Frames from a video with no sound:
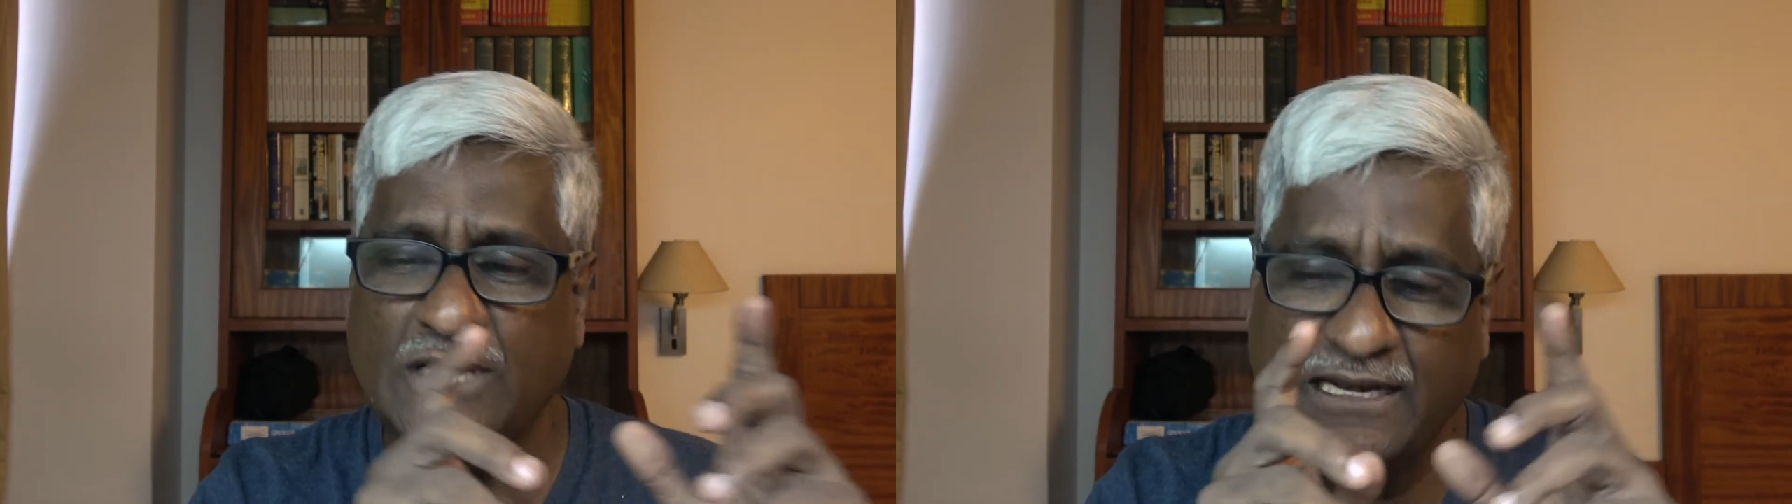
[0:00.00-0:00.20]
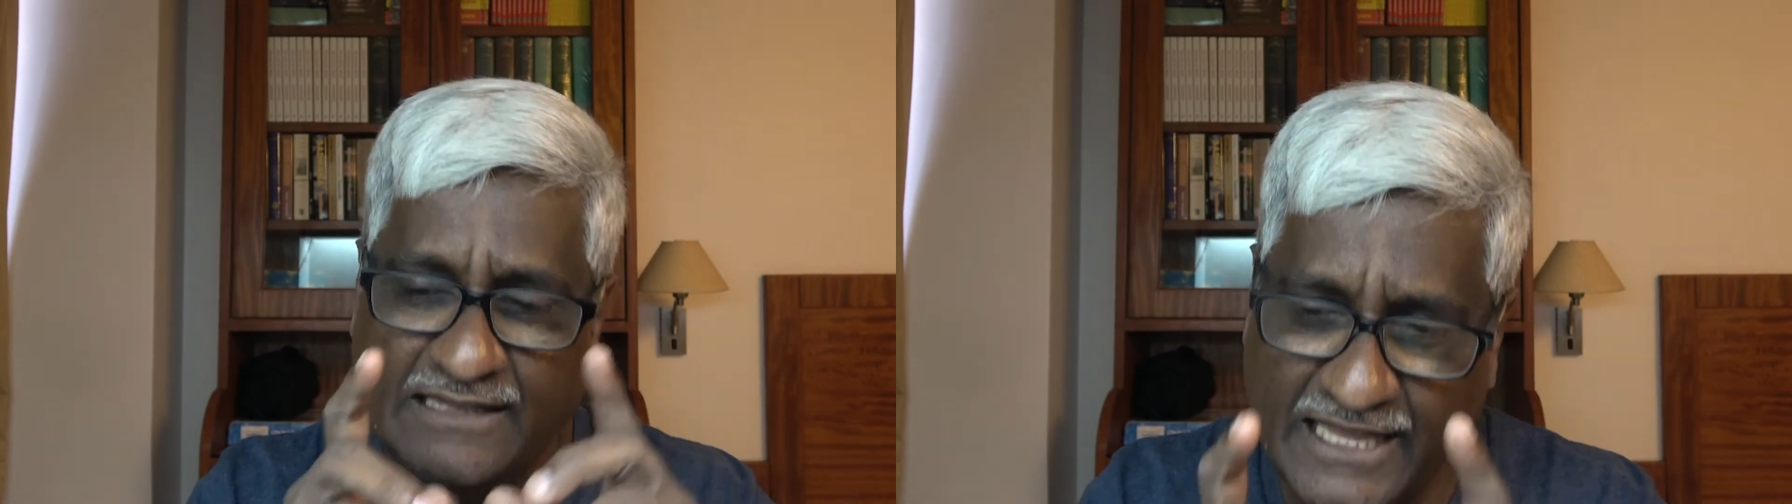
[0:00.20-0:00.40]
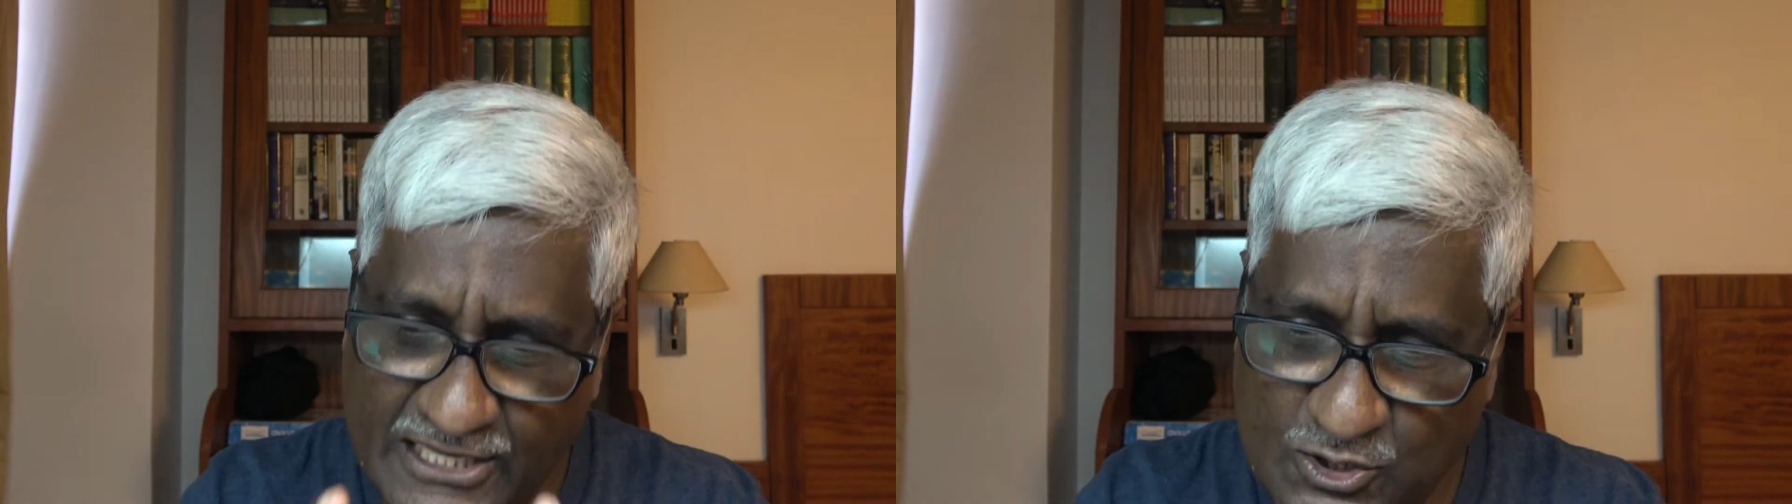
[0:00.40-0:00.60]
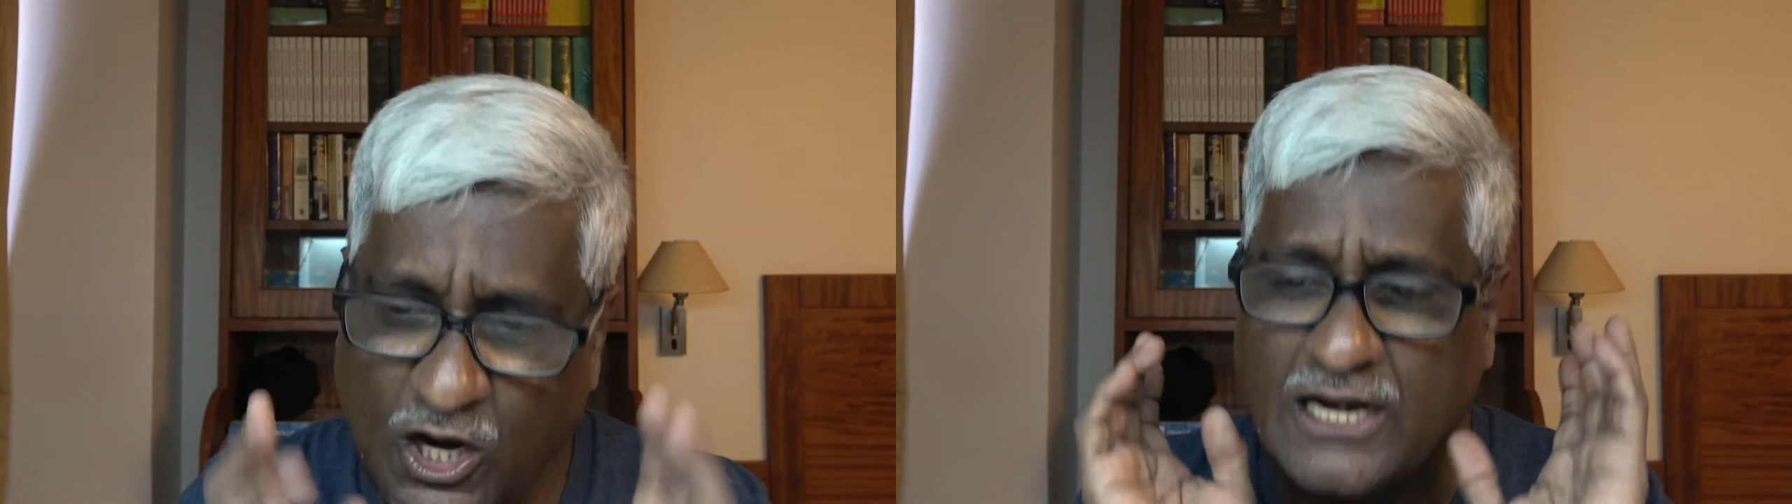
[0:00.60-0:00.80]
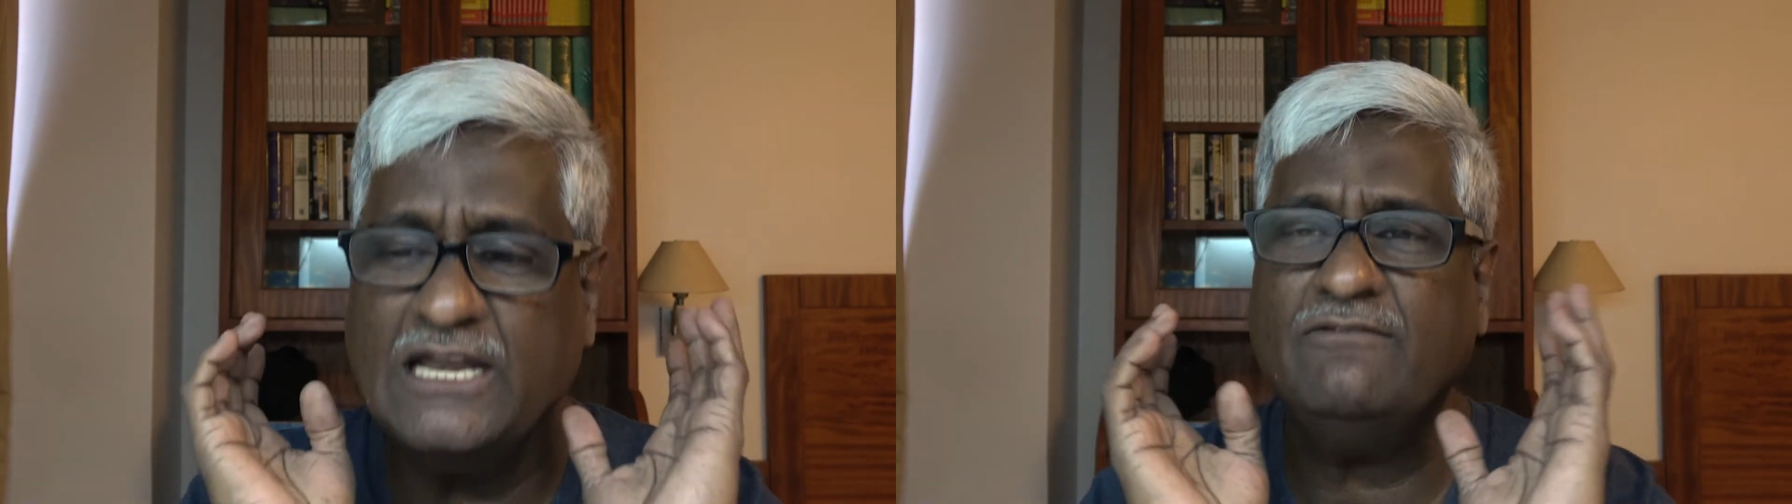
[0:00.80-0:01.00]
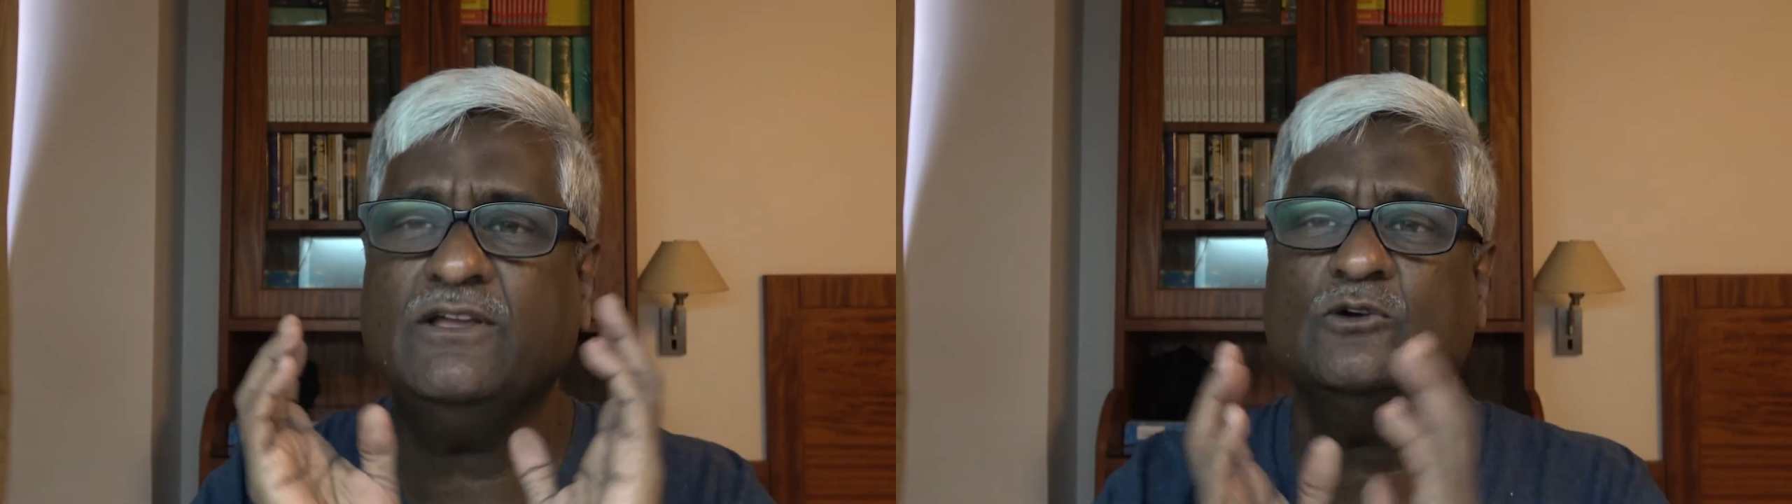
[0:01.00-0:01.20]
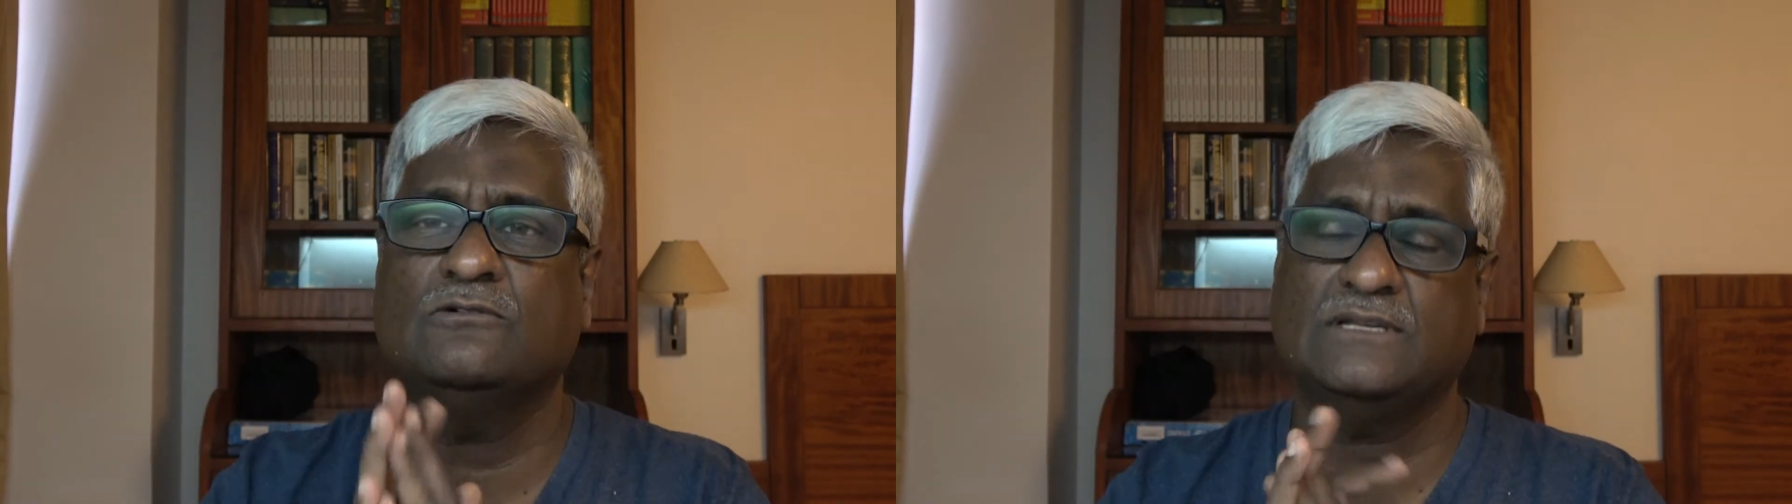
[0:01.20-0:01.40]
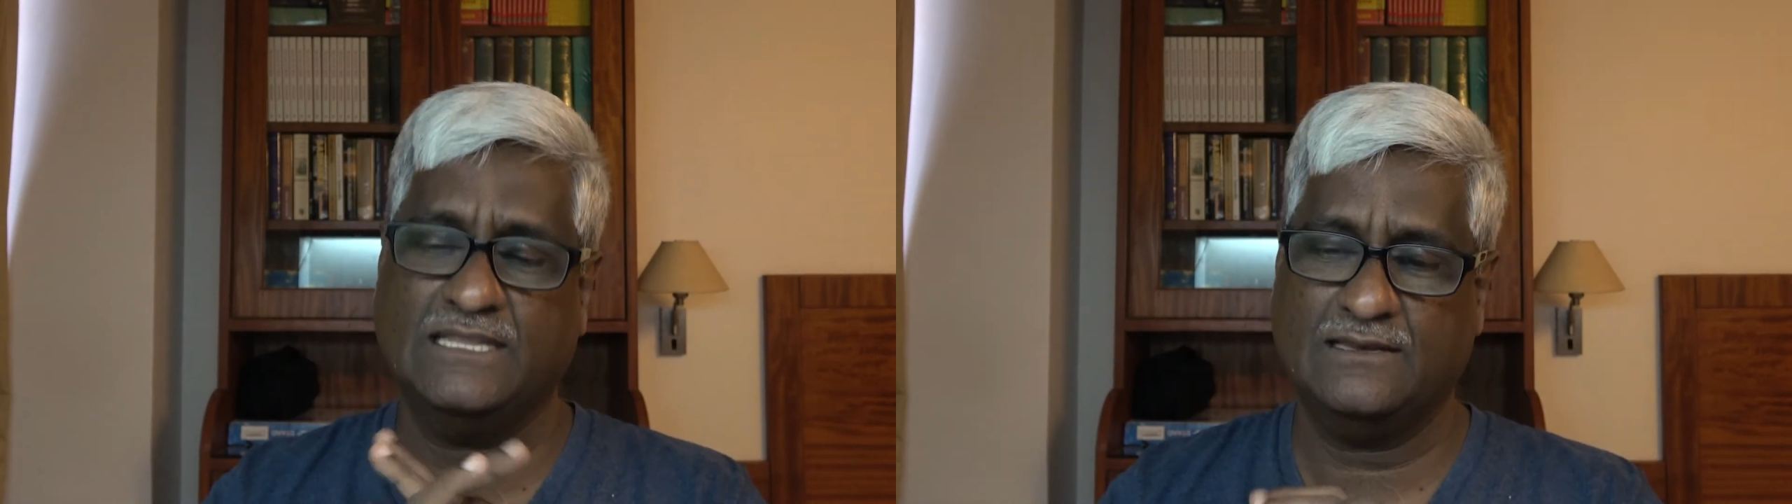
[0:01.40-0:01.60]
that there is God living
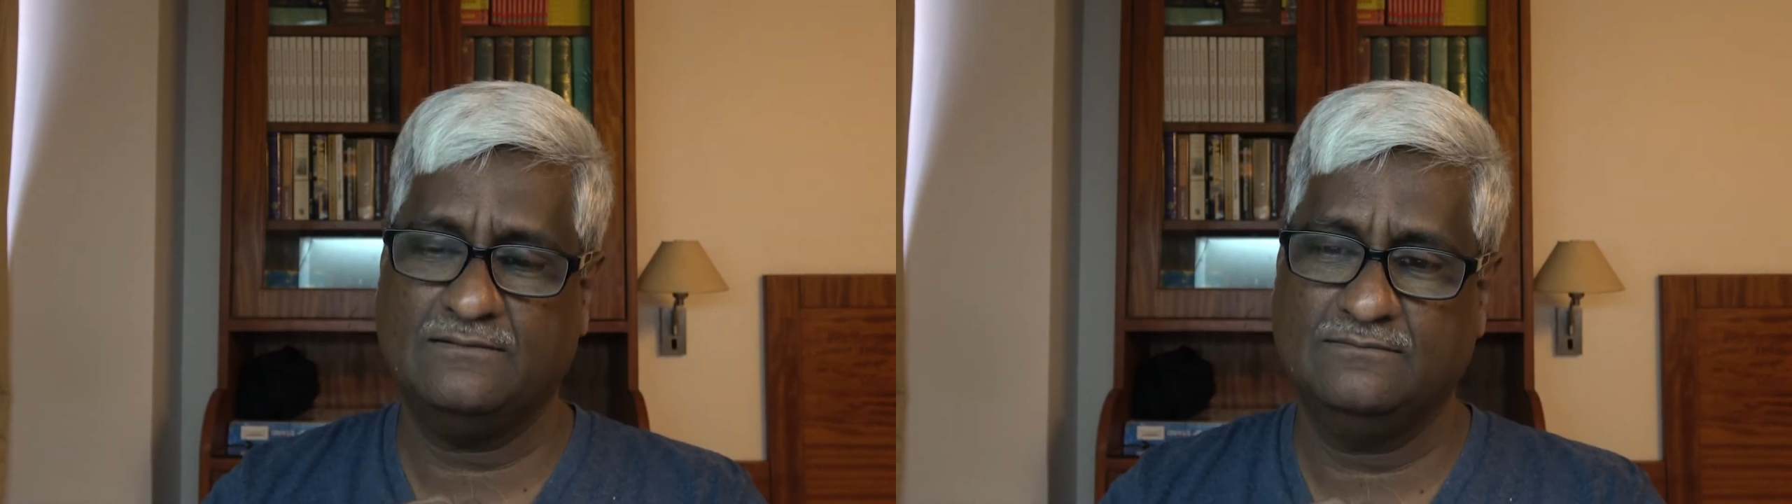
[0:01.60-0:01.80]
over there.